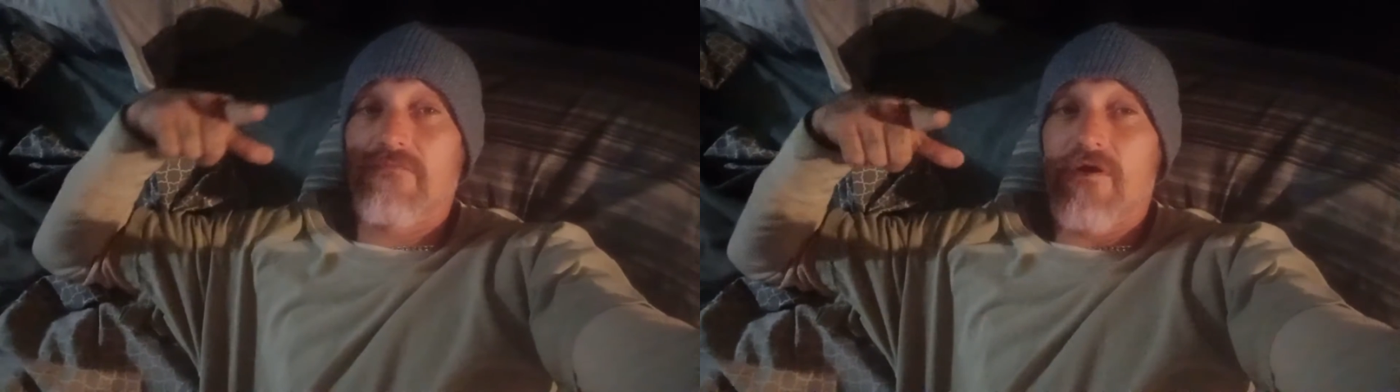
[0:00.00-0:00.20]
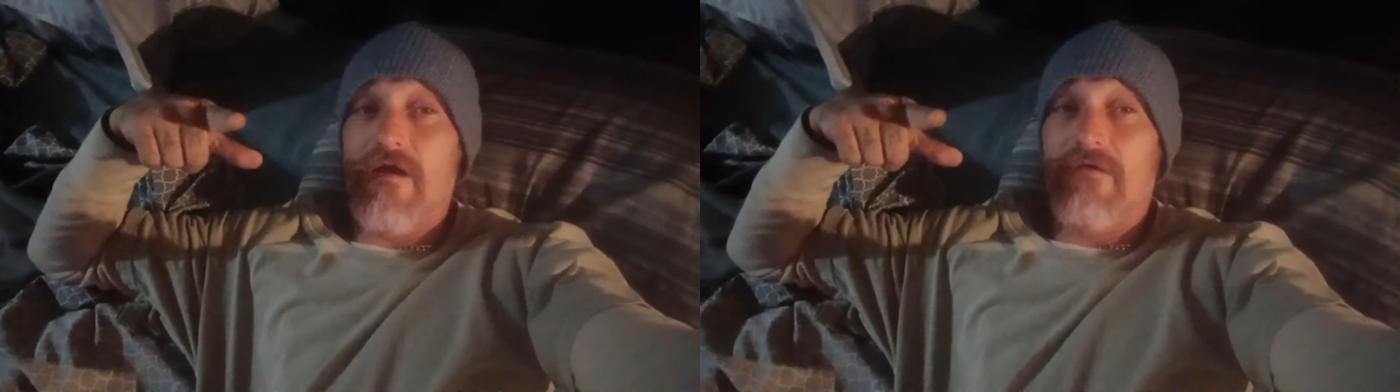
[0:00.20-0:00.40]

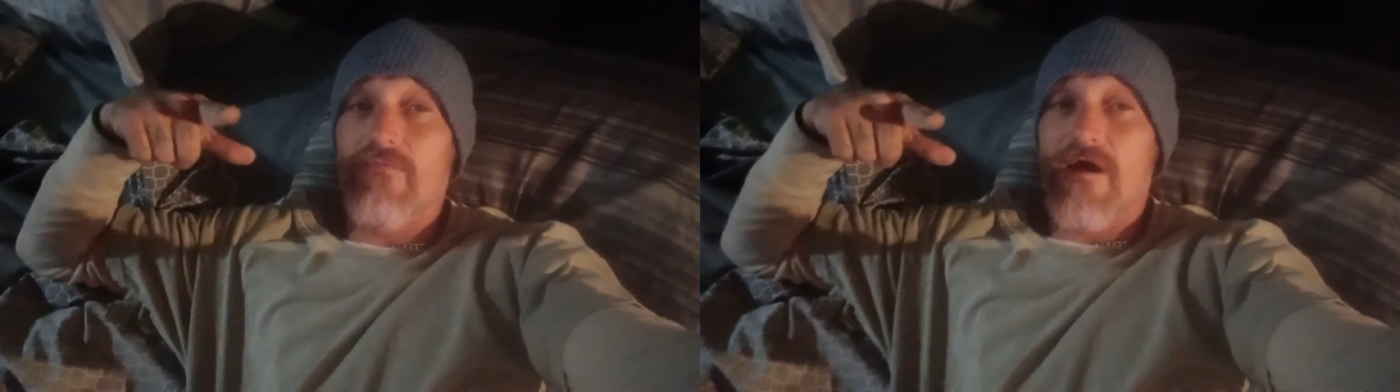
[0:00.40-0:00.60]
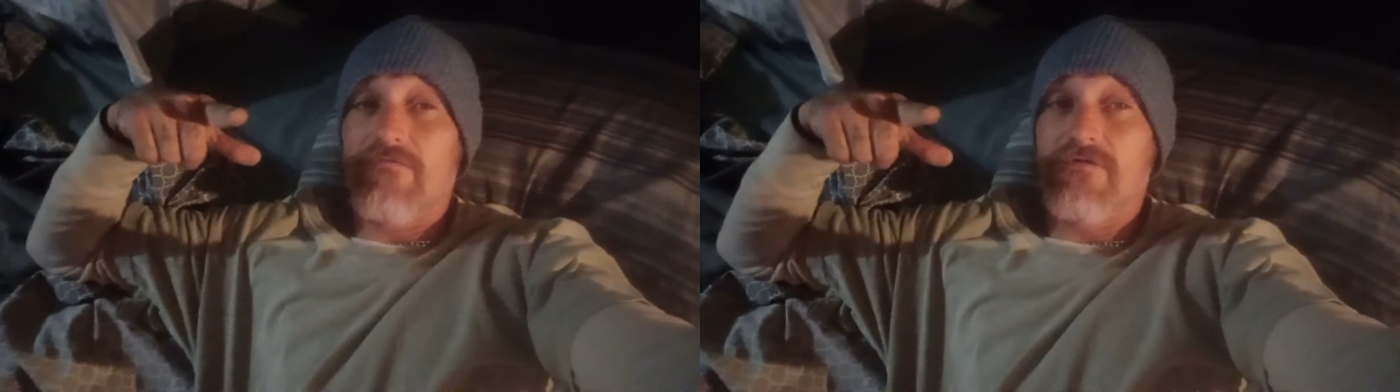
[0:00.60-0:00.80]
Brad
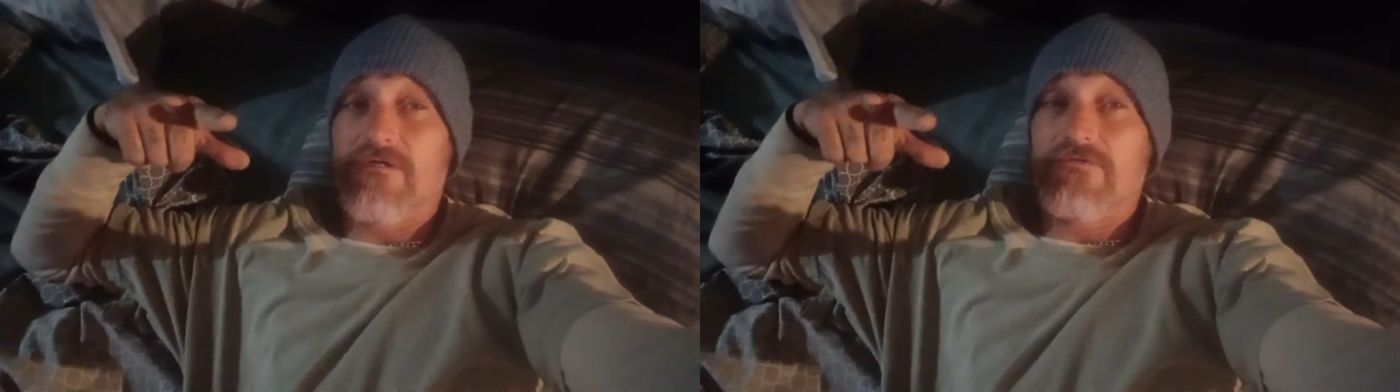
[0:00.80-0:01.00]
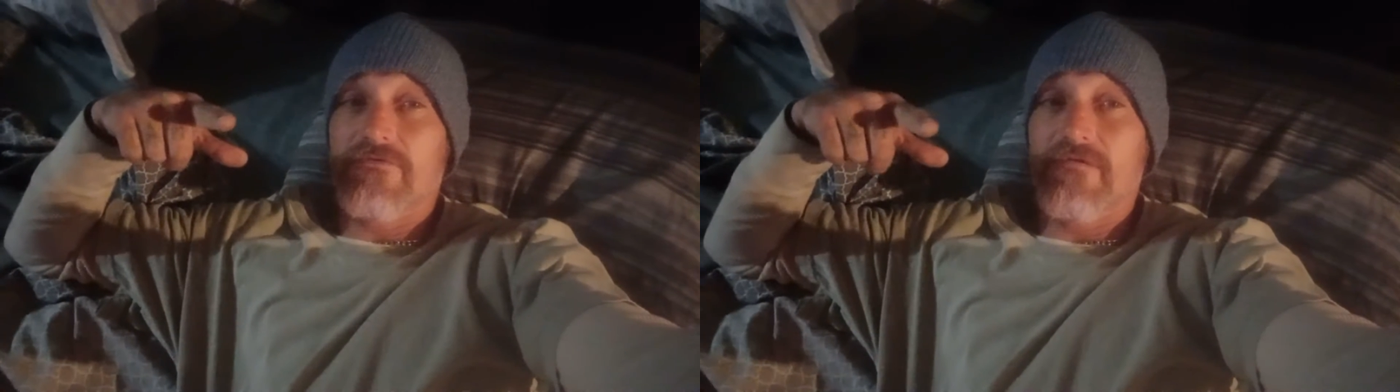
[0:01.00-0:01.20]
Wild
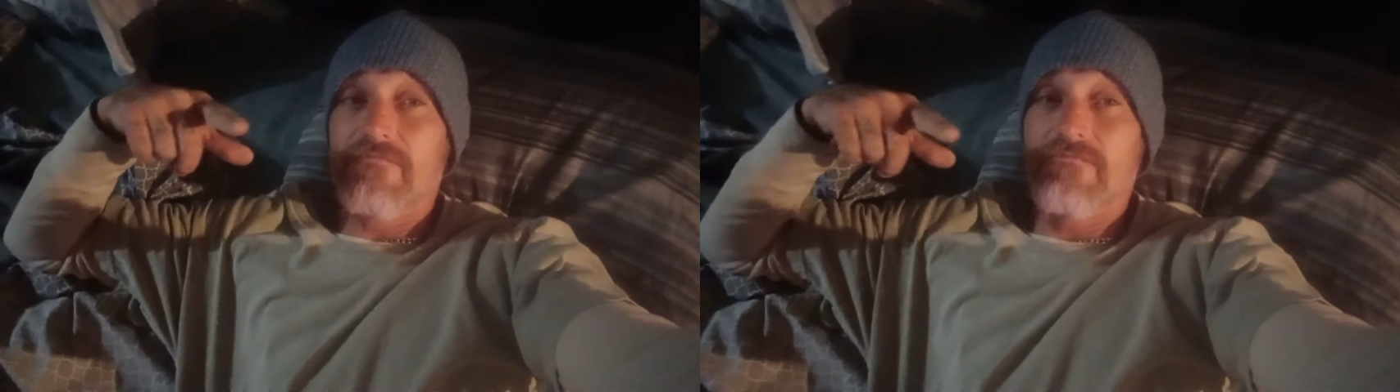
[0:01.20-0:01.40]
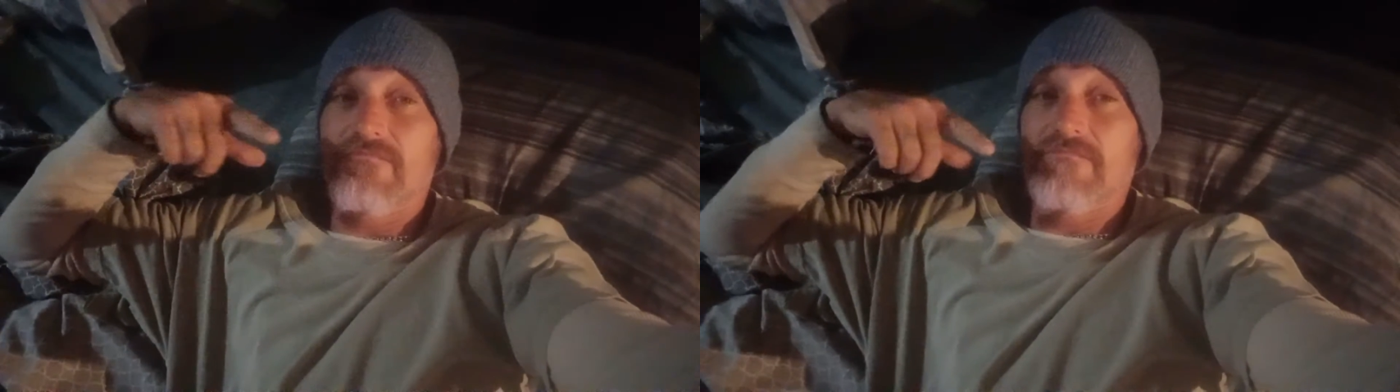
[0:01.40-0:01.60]
Country.
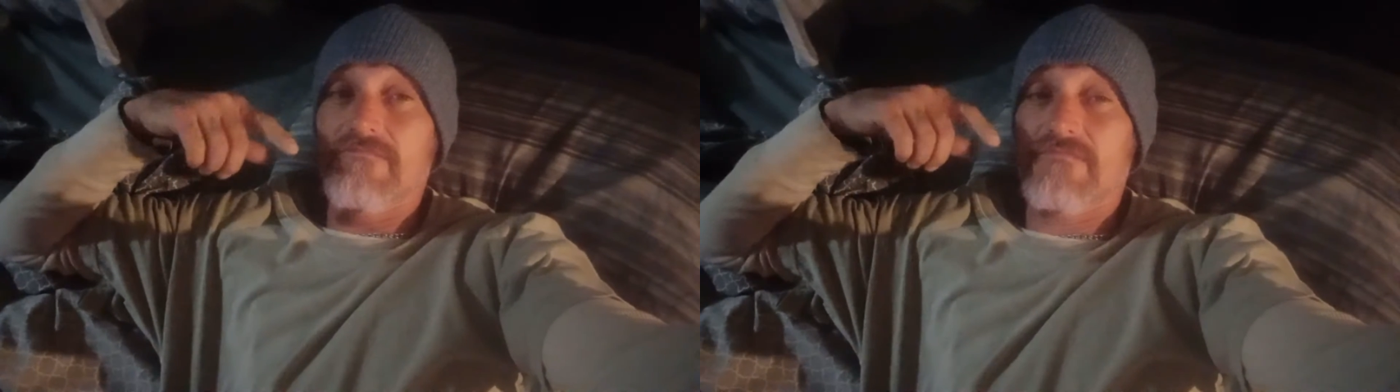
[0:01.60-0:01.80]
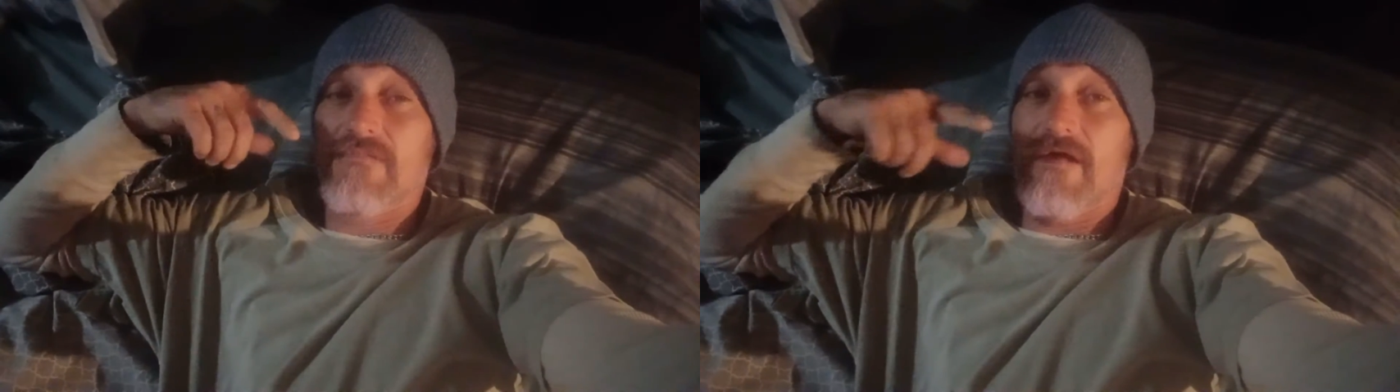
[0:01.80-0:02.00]

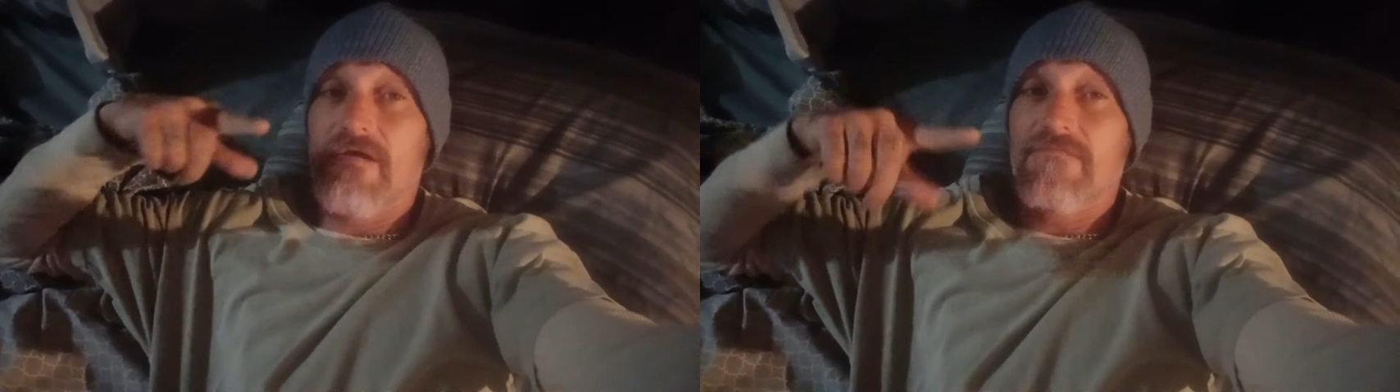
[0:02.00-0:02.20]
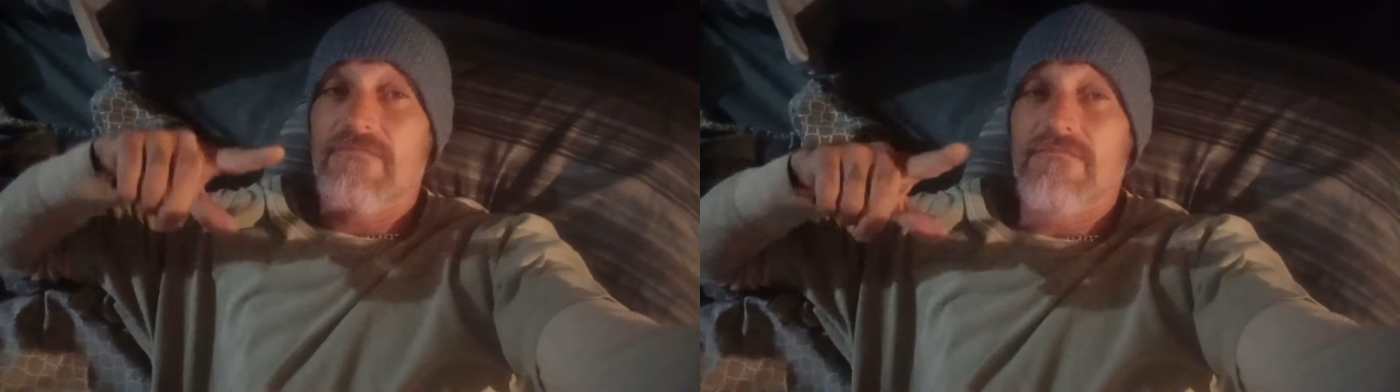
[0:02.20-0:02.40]

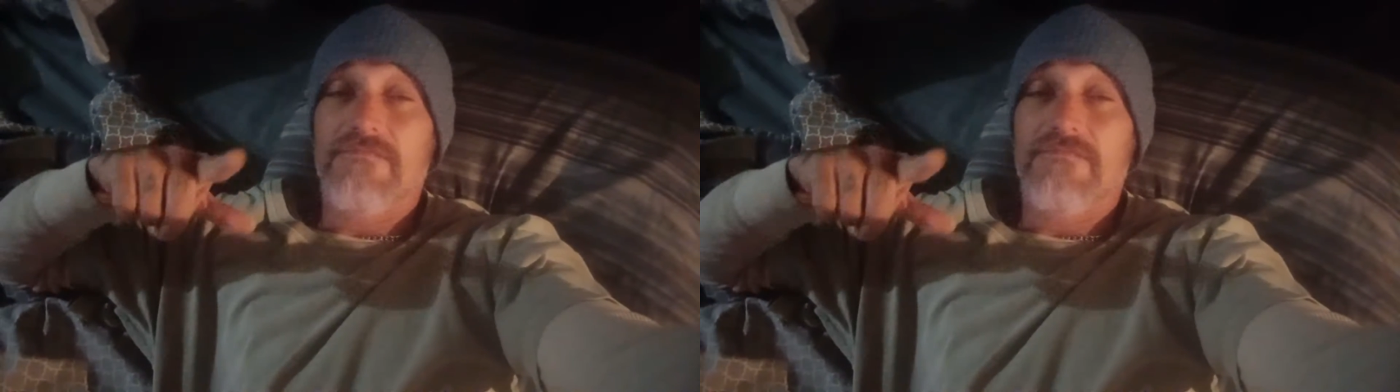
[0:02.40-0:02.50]
Hey,